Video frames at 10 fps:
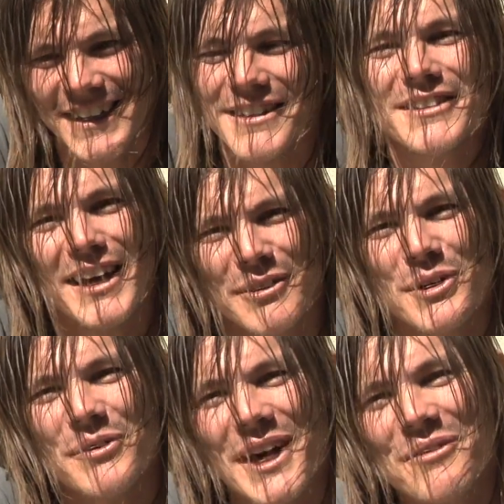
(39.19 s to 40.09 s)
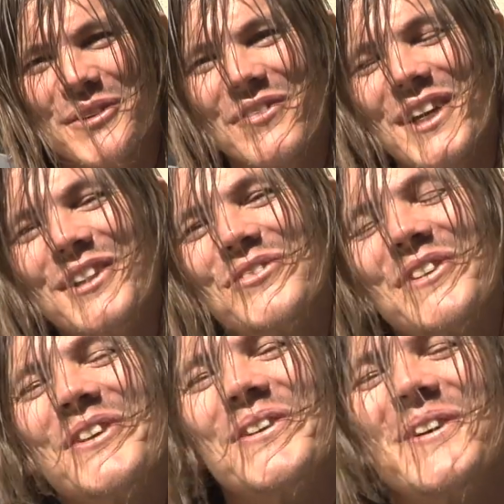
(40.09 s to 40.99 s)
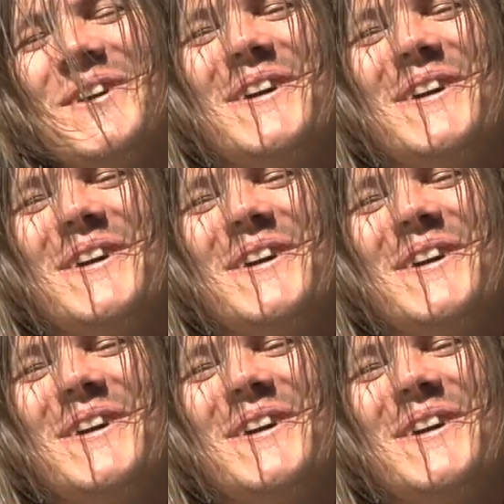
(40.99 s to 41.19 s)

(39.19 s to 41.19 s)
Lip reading: That's kind of where we're at with the Van's video.